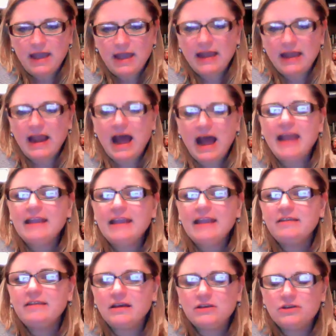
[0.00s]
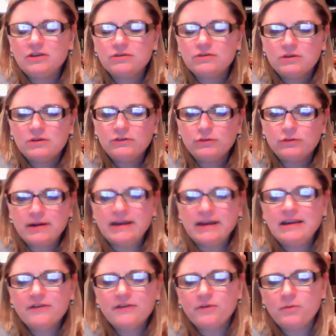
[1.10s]
And I can tell you 20
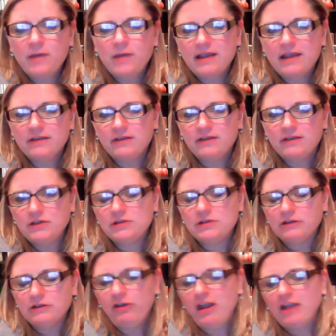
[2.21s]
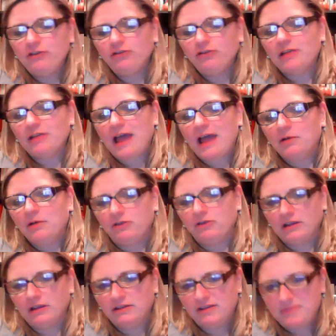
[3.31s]
different ways that you can change your
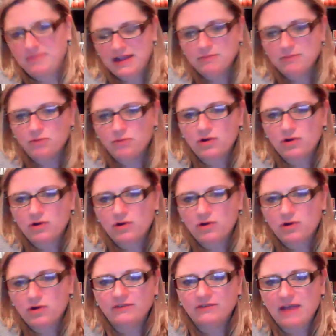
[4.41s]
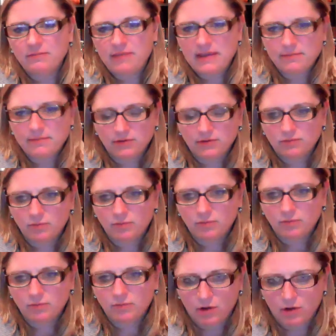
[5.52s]
languaging to become more attractive to have people want
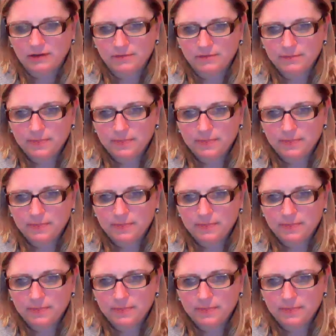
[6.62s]
to work with you.